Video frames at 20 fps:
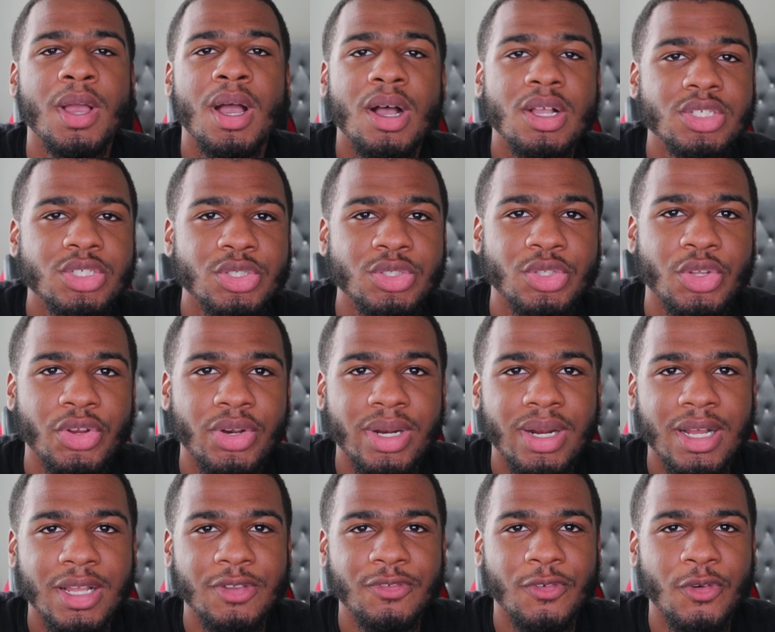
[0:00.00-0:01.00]

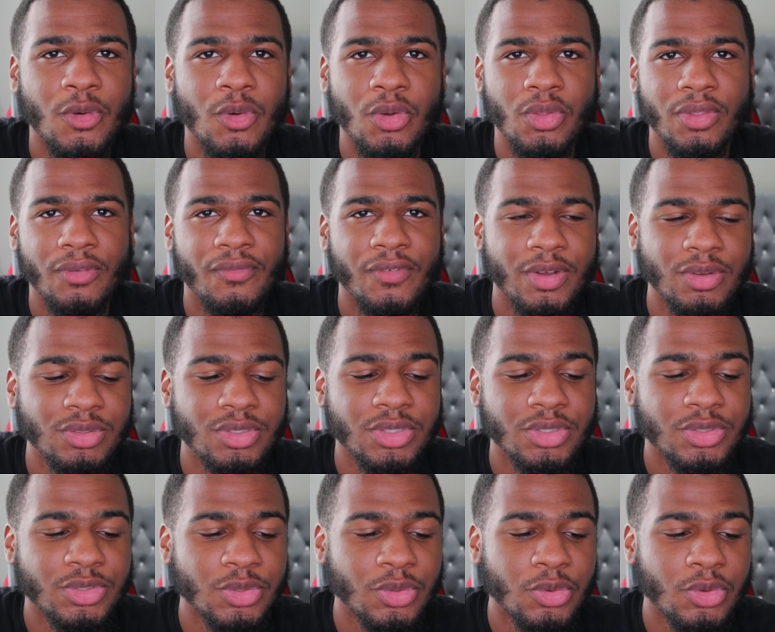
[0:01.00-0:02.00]
$130 for all the
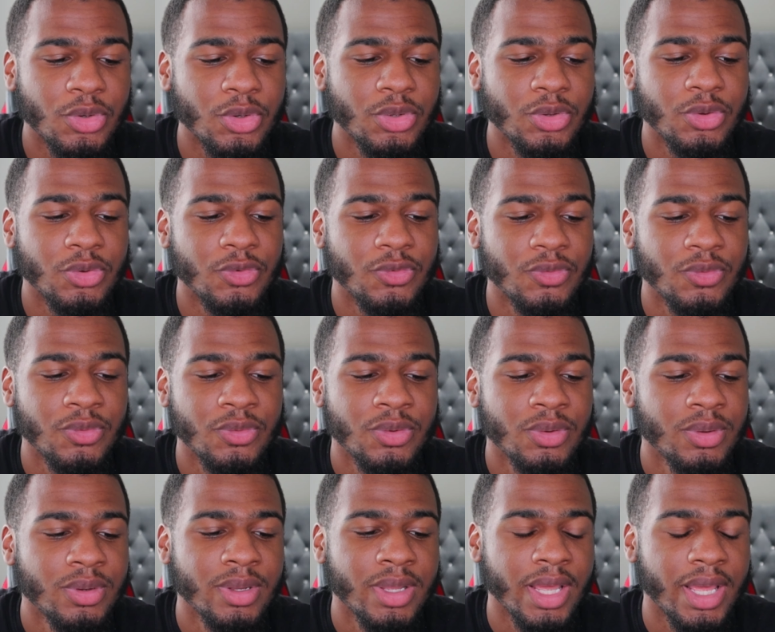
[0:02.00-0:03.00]
filters, oil,
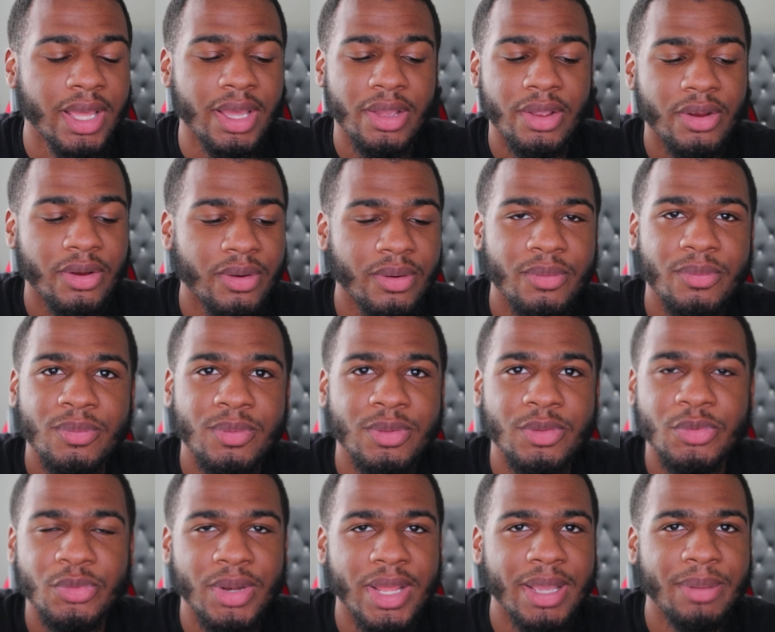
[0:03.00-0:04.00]
air,
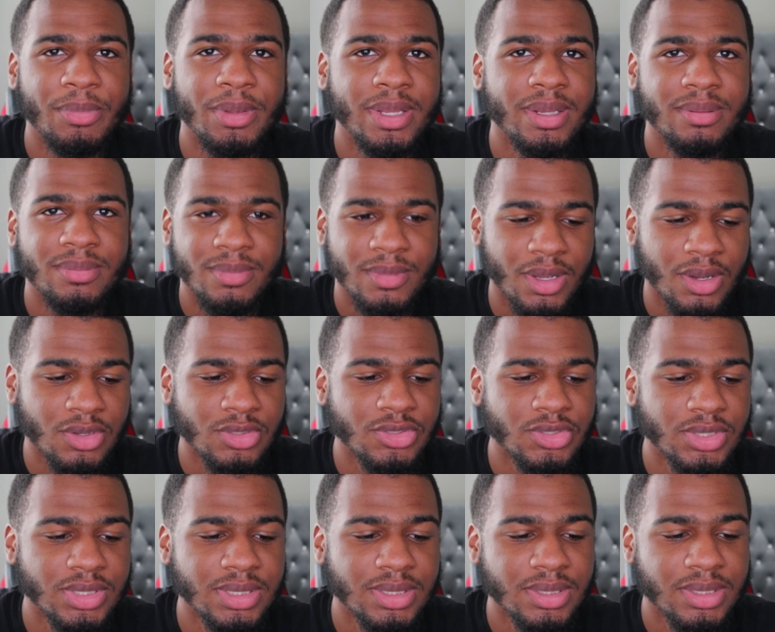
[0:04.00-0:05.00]
you name it,
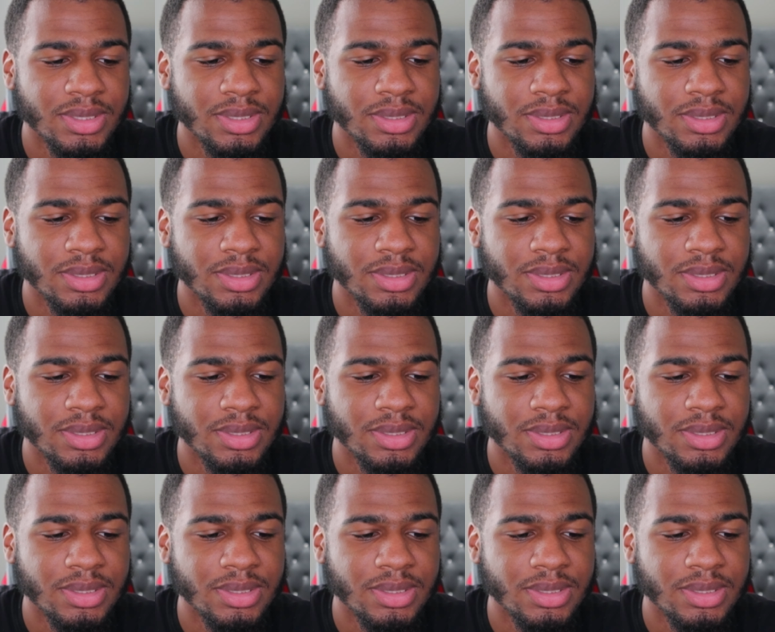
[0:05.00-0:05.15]
$130.